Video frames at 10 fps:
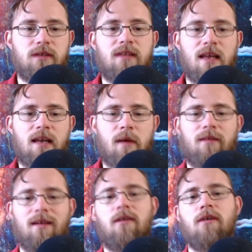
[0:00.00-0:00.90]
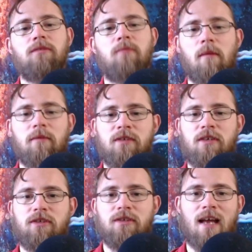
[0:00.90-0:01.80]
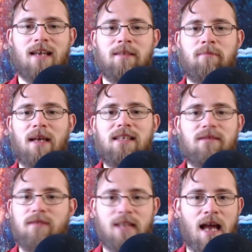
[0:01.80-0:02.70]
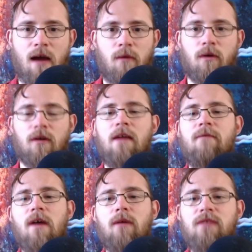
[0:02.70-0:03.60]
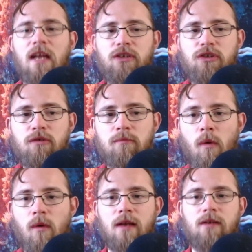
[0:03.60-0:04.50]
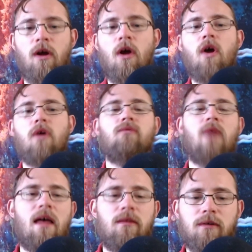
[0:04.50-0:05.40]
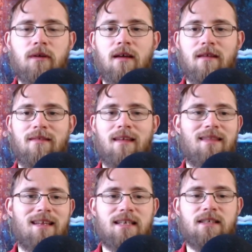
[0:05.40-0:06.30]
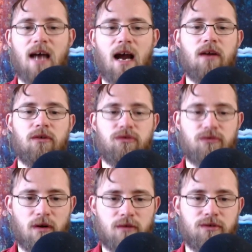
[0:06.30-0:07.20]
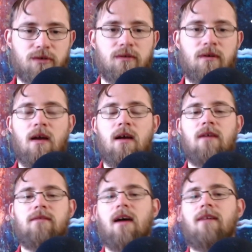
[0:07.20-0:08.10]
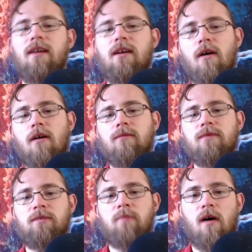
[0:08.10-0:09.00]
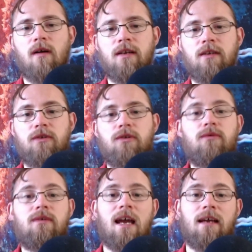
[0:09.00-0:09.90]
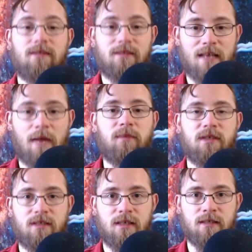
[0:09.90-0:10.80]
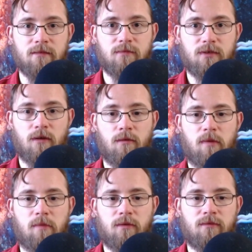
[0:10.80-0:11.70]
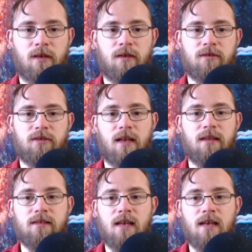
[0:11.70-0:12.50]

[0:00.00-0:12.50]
think about Descartes' proposition as a base of a tower, a foundational point rather than the entire structure. Now, Descartes responded to skepticism. So people need to understand this.